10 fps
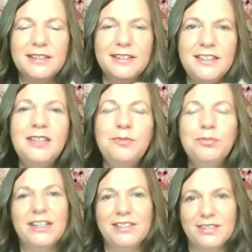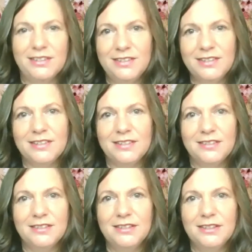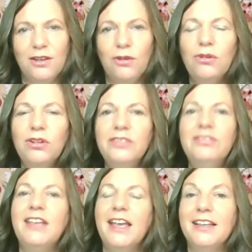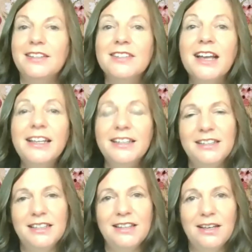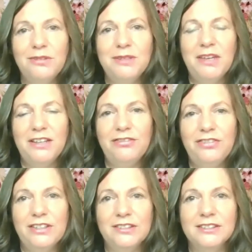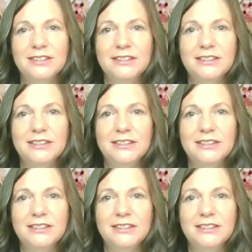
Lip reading: depresses all of the anxiety that we may feel.